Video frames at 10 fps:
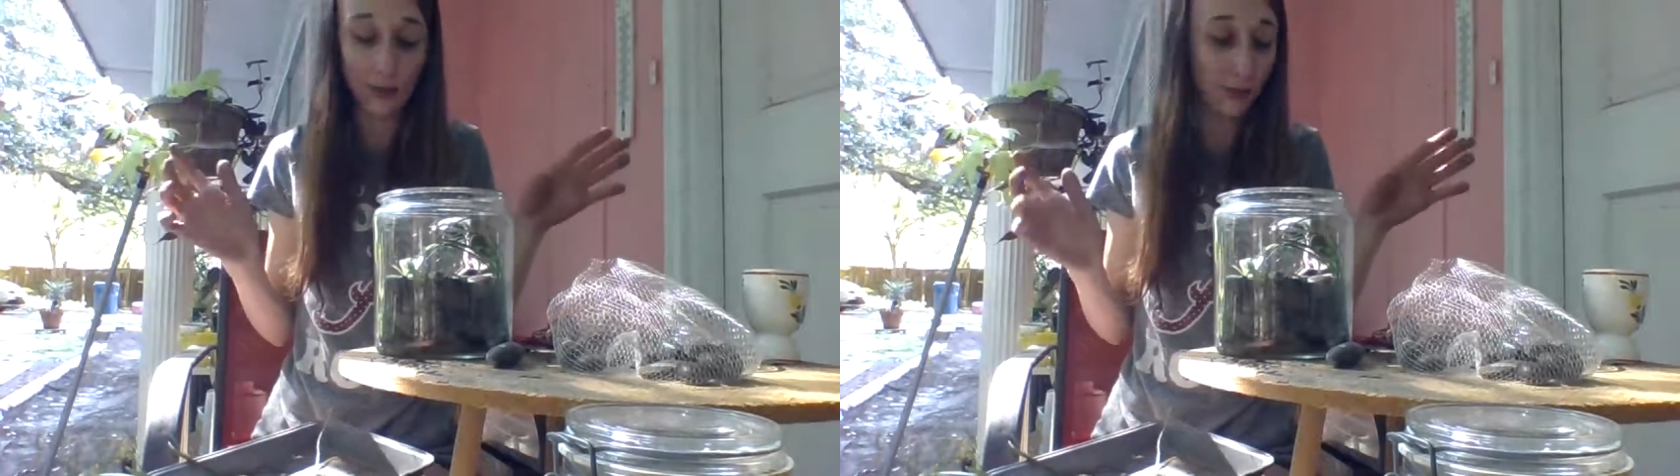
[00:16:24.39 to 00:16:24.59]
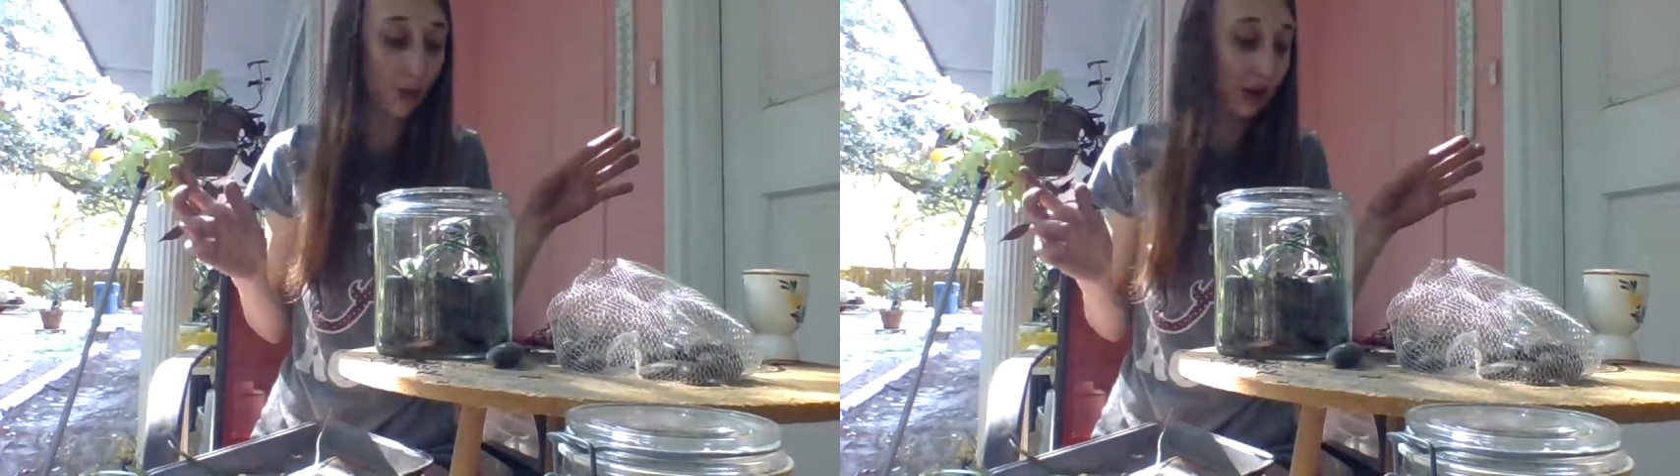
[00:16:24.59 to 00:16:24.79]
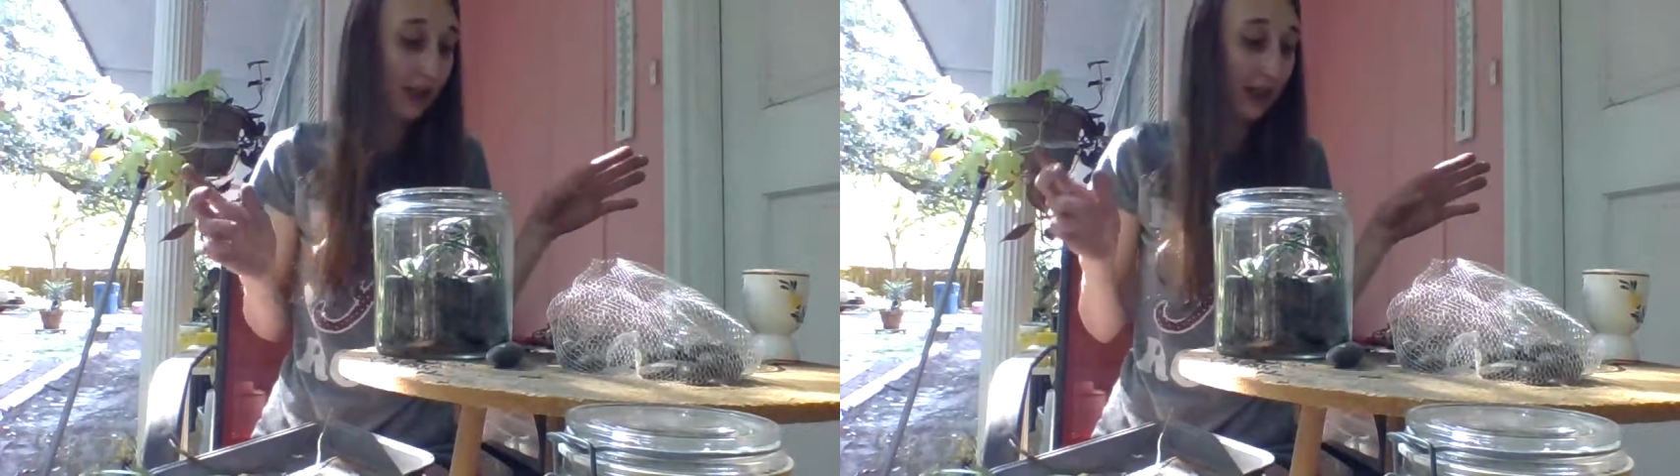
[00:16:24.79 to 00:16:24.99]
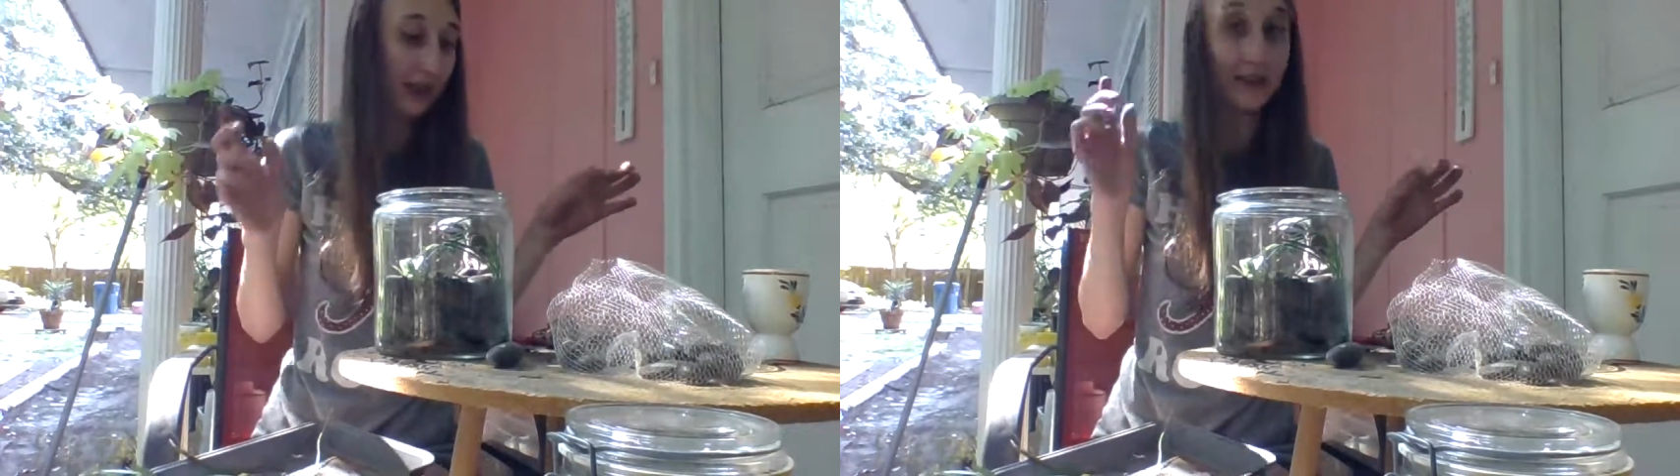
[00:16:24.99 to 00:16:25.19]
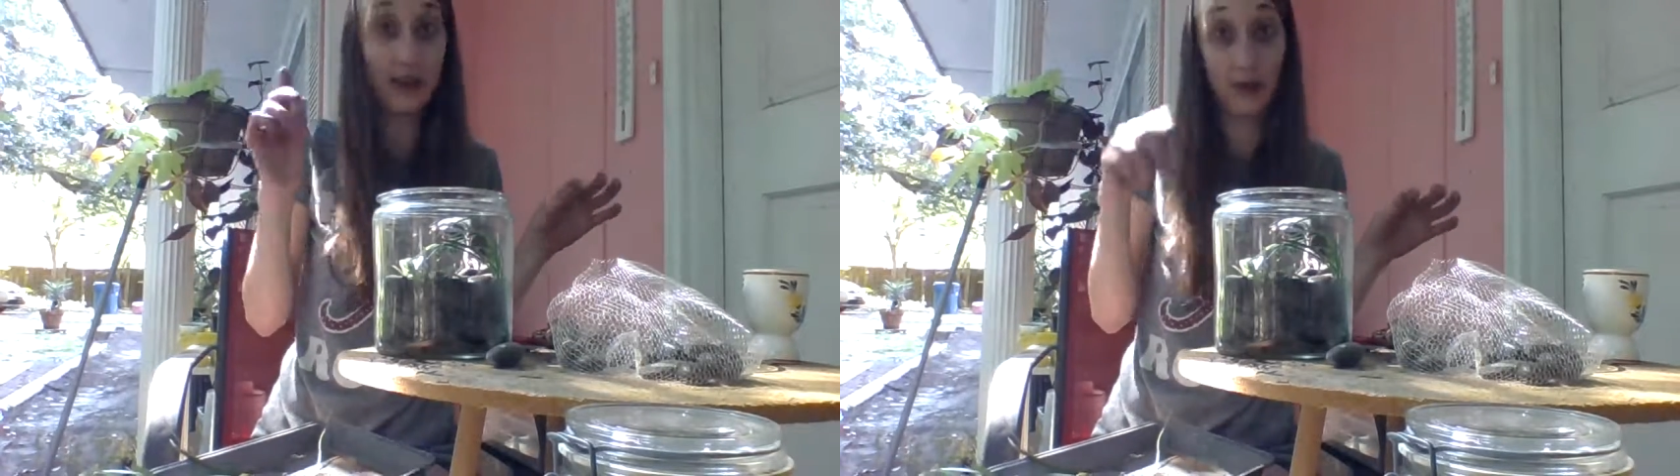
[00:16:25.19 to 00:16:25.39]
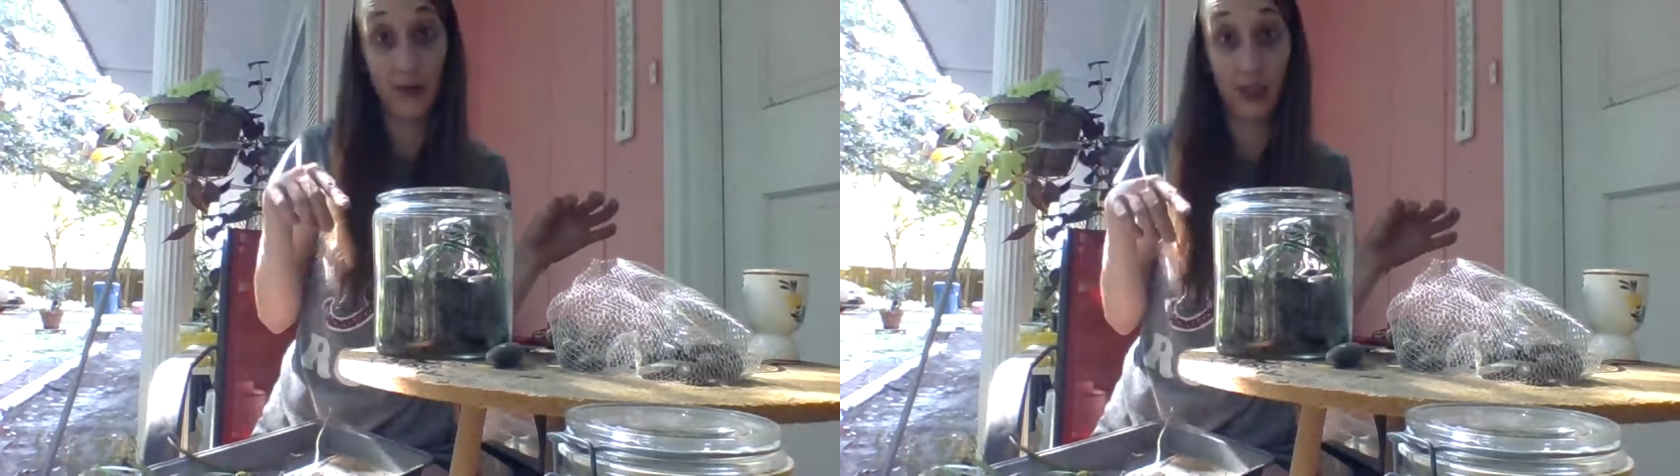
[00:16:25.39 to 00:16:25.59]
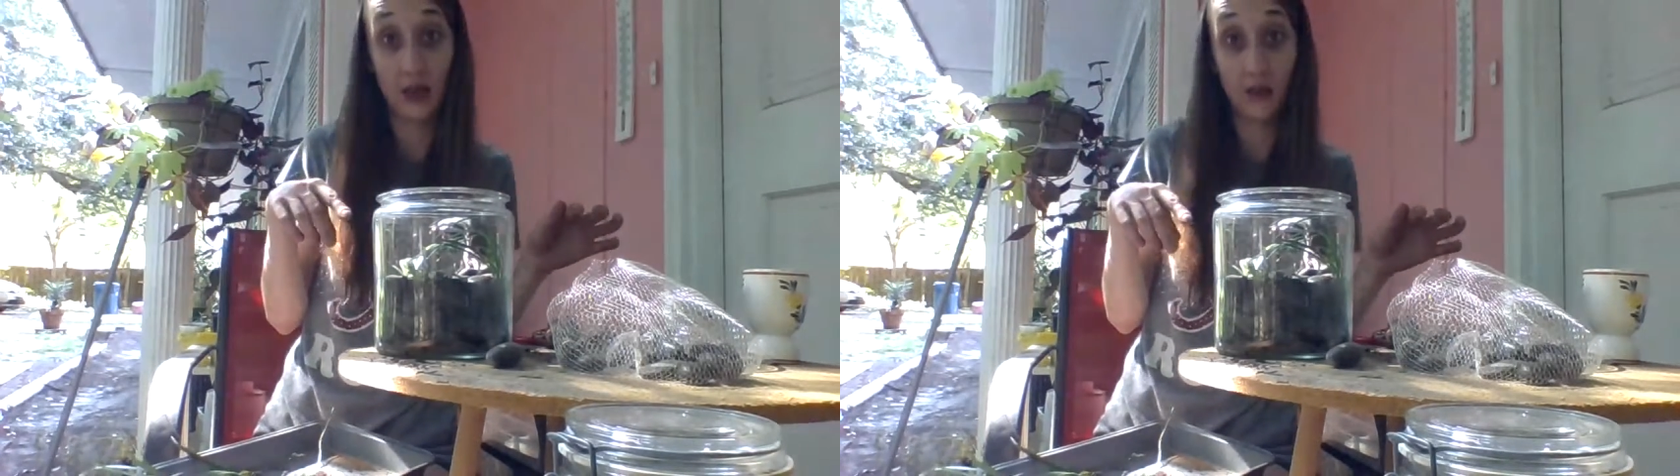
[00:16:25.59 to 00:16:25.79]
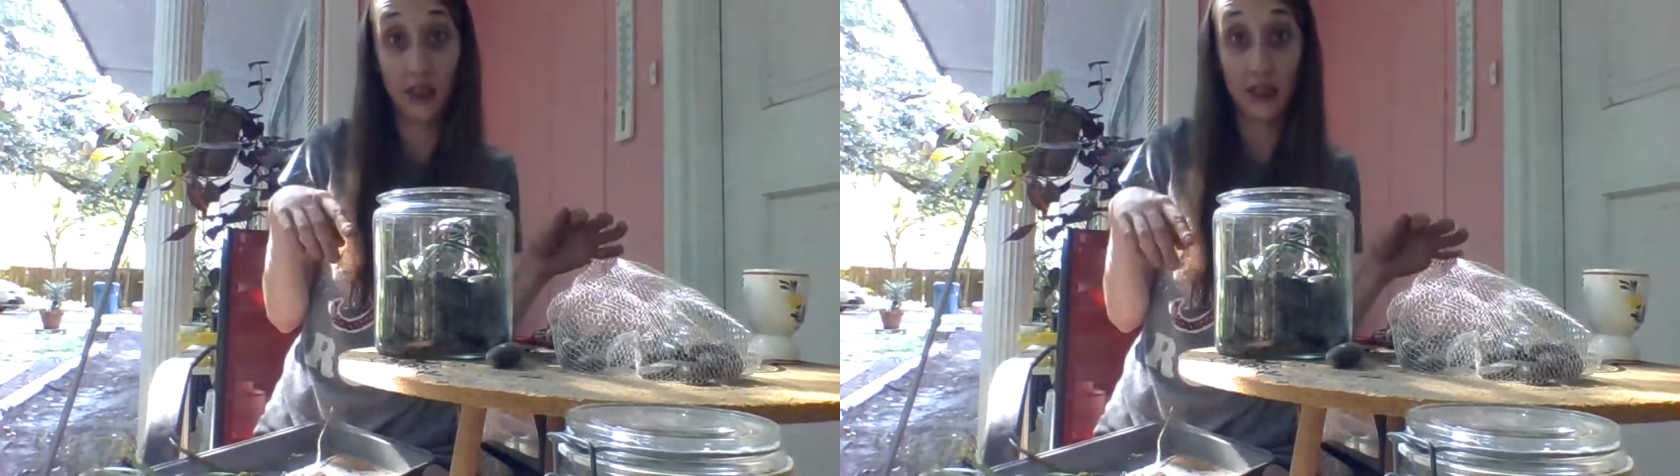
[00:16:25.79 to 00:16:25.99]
more things and I'll be done with